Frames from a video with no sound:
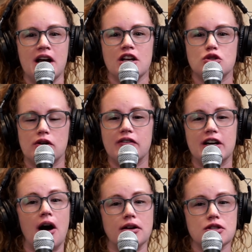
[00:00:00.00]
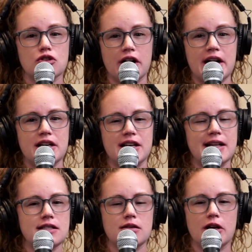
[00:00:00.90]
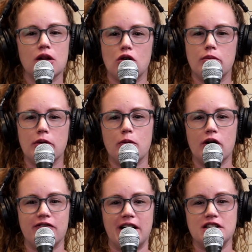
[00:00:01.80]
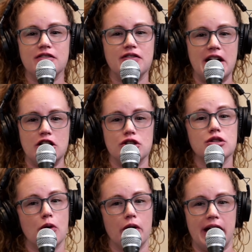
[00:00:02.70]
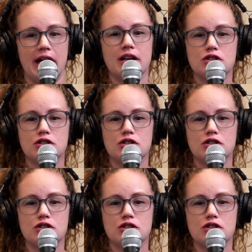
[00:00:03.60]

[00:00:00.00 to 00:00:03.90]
sort of a concentrate tends to be a little bit more effective than just smoking it.